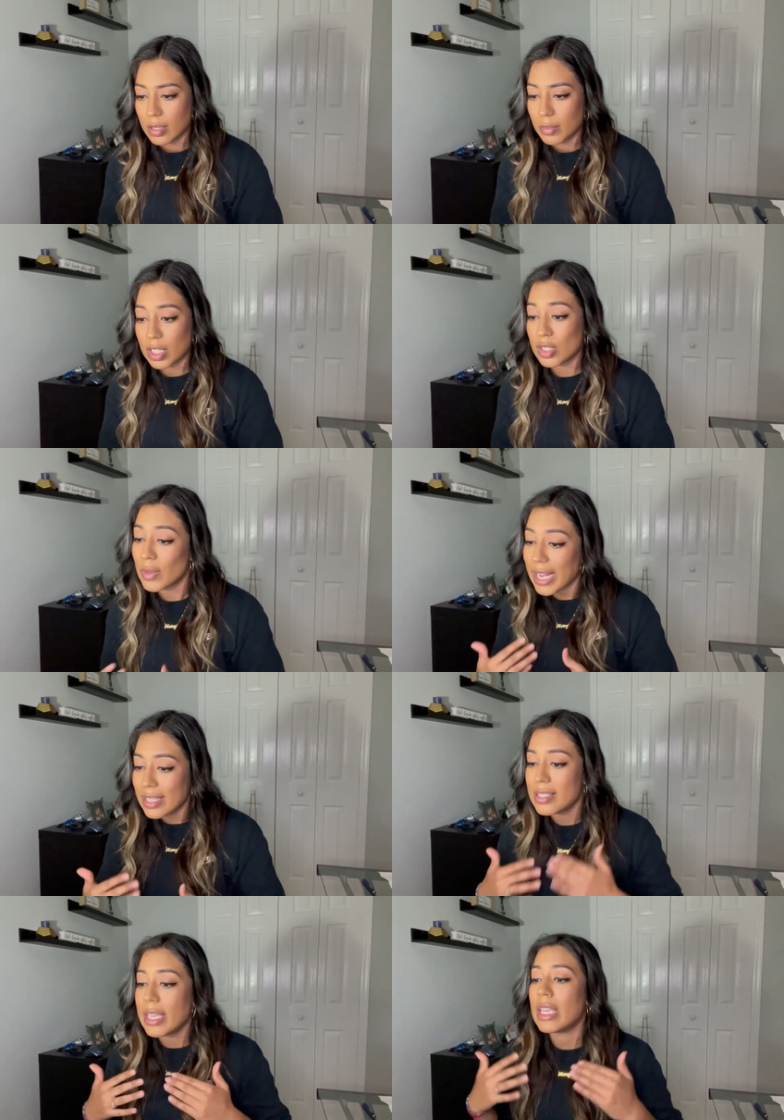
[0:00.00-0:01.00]
Because when I
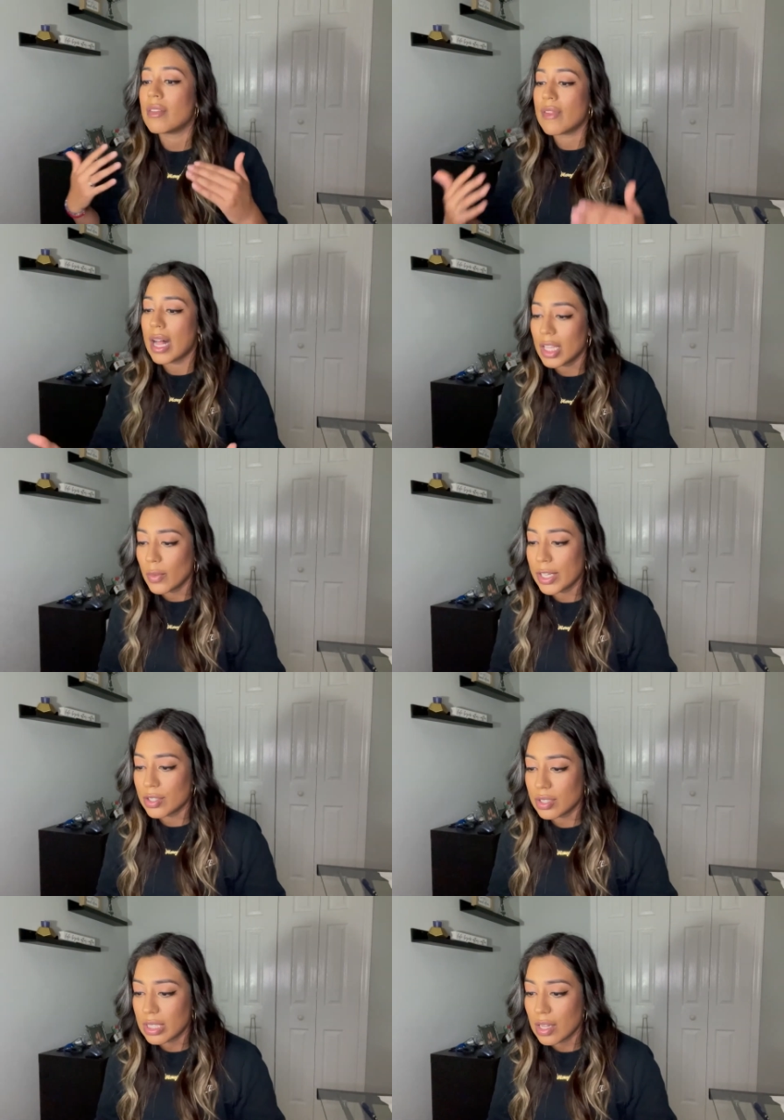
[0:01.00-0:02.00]
say evaluate
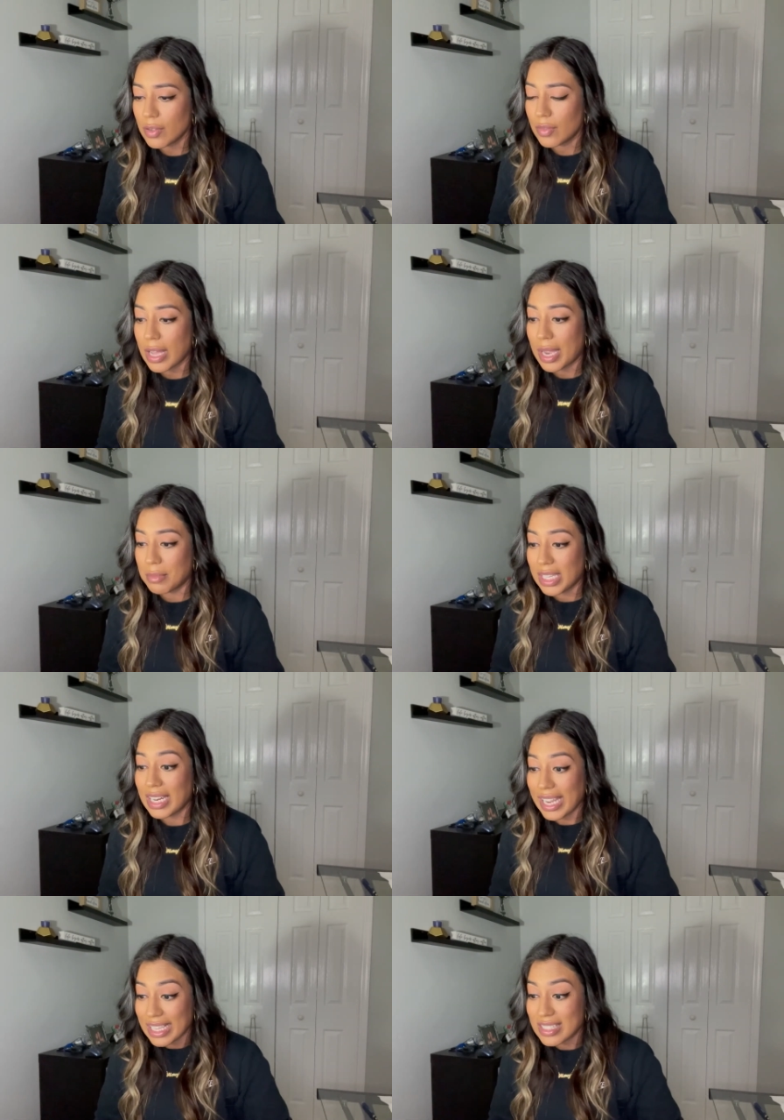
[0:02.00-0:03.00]
yourself, I
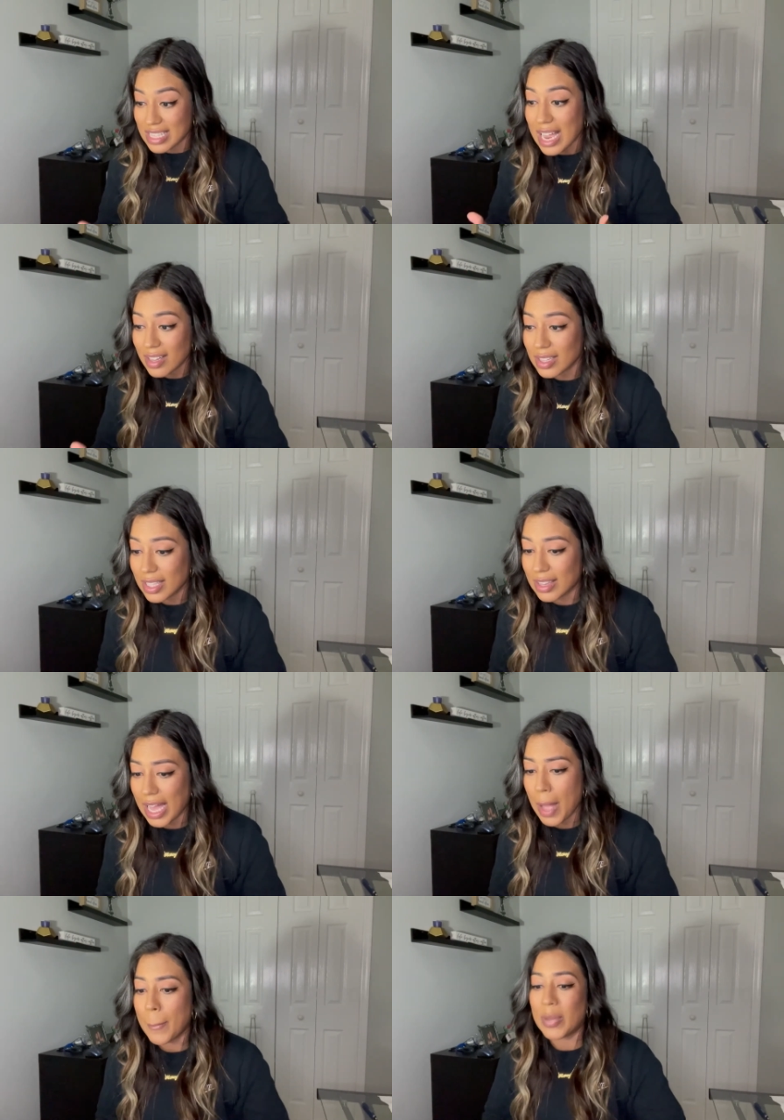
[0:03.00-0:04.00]
mean exactly
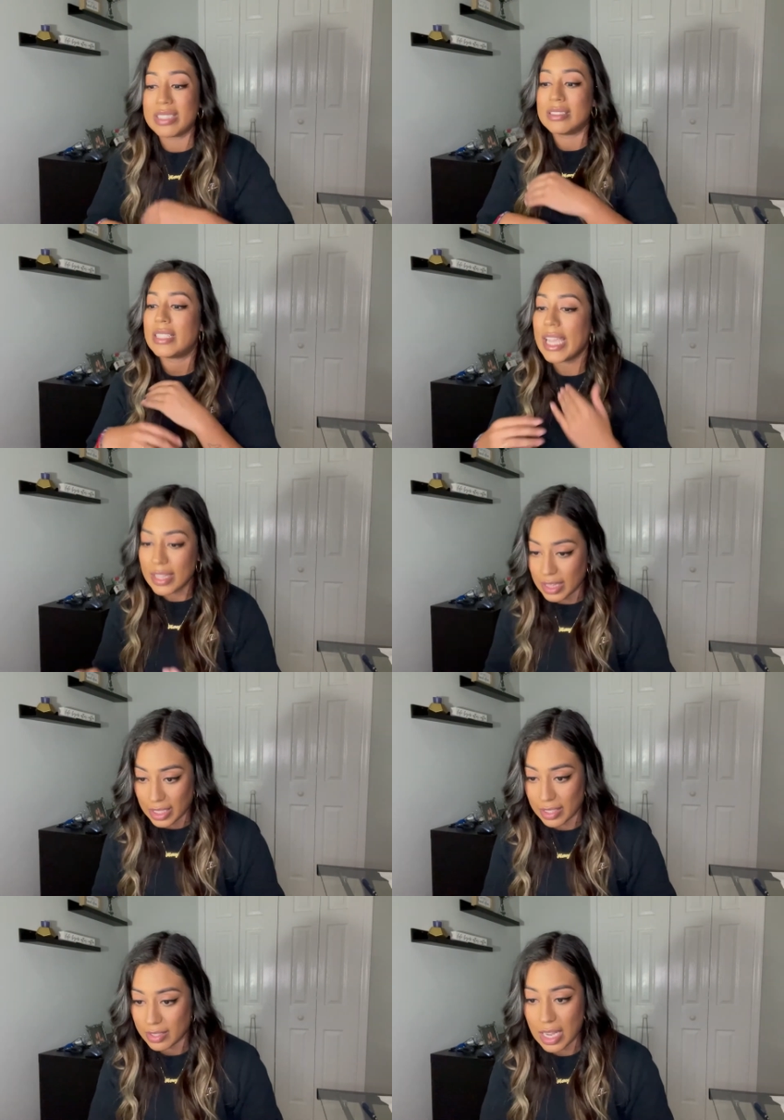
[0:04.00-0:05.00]
that, but
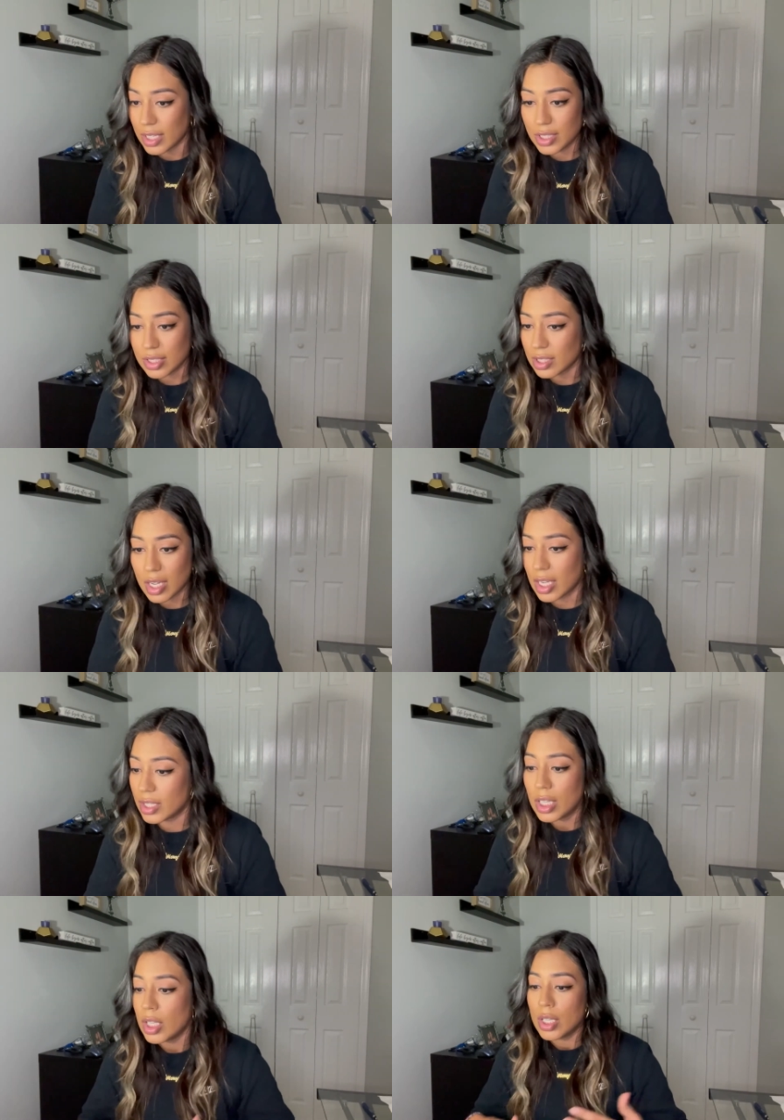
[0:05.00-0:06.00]
daily, not just
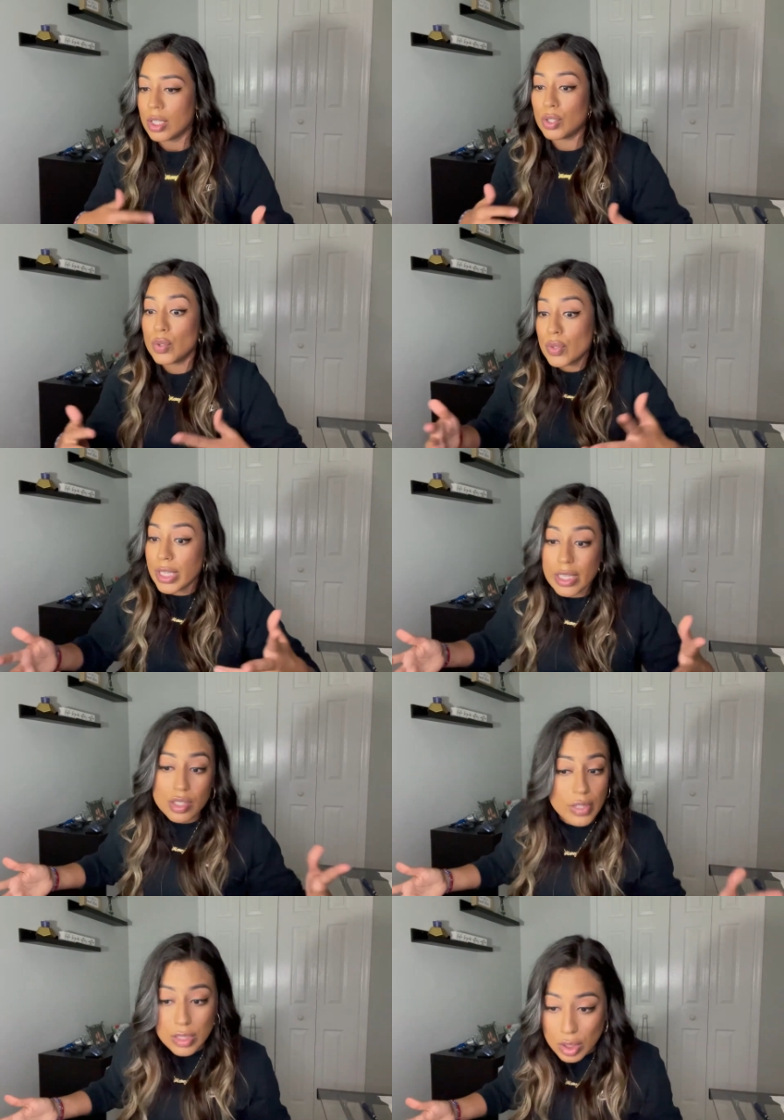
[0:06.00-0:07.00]
on New Year's
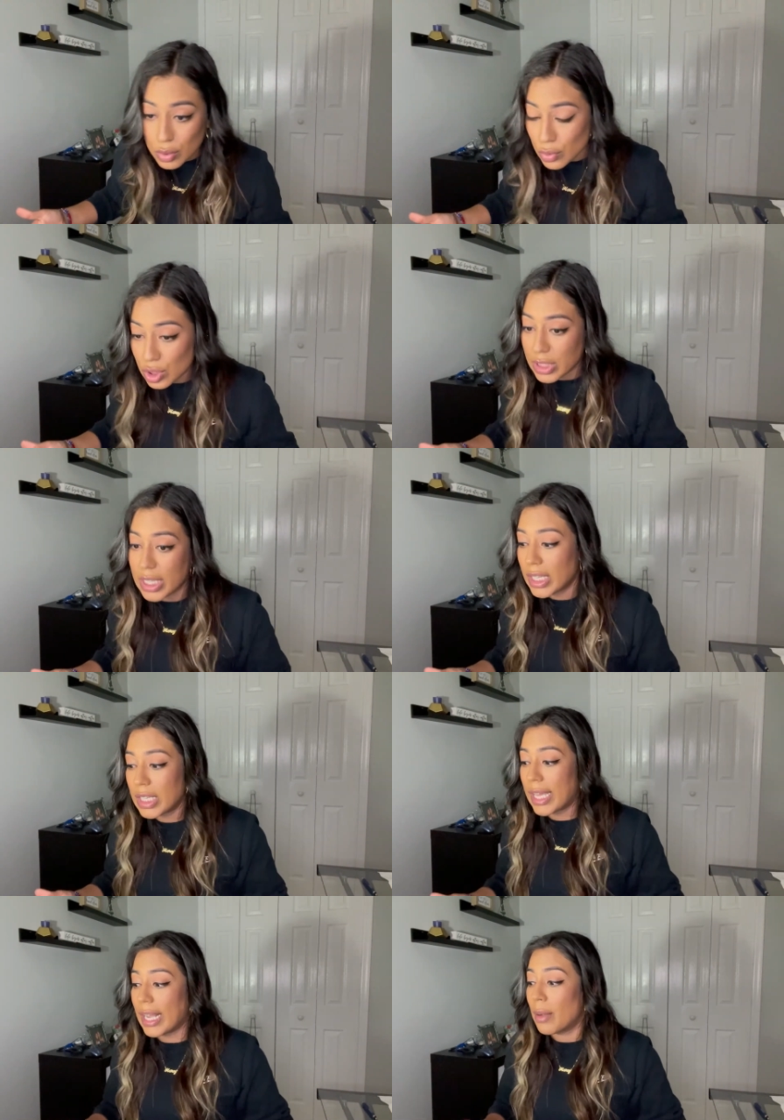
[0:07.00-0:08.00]
resolution,
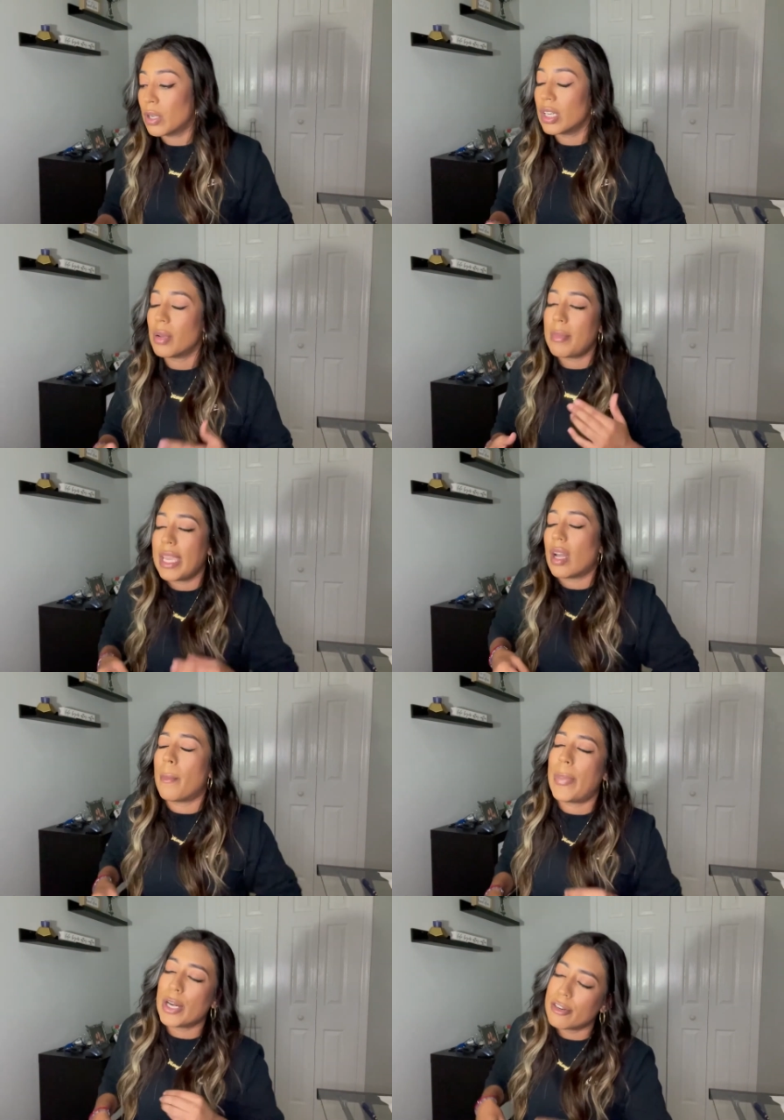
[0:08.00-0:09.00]
like I'm gonna make a
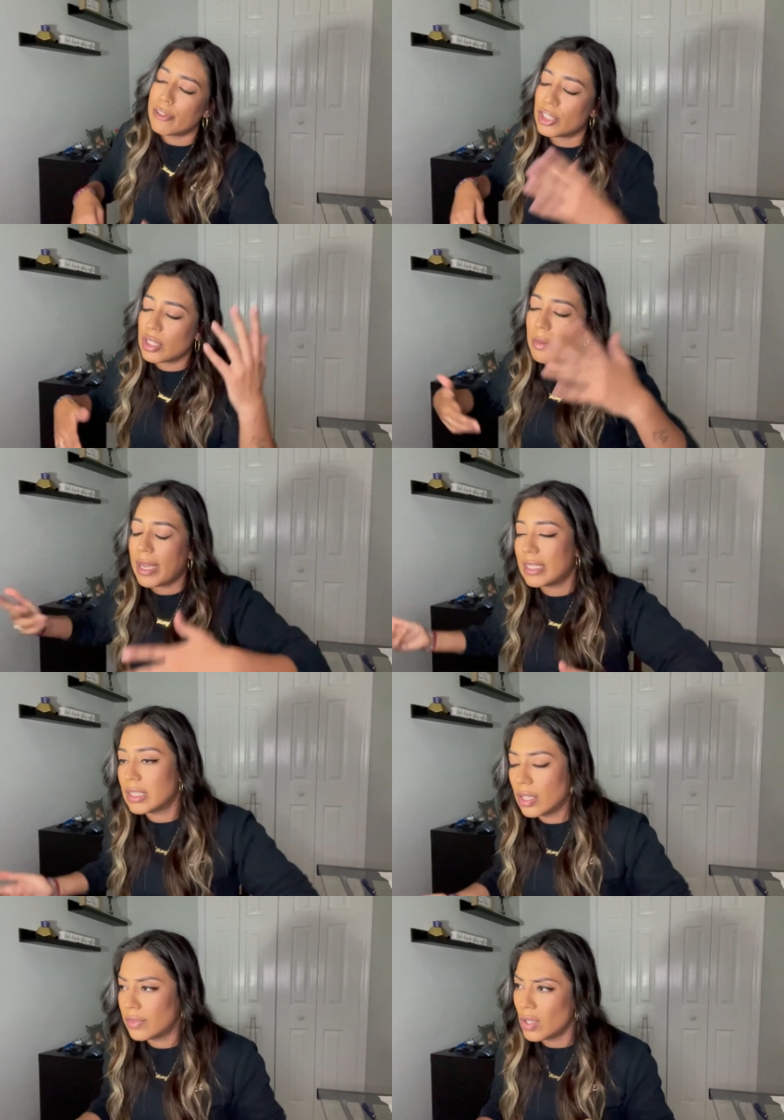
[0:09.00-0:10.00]
better version of myself.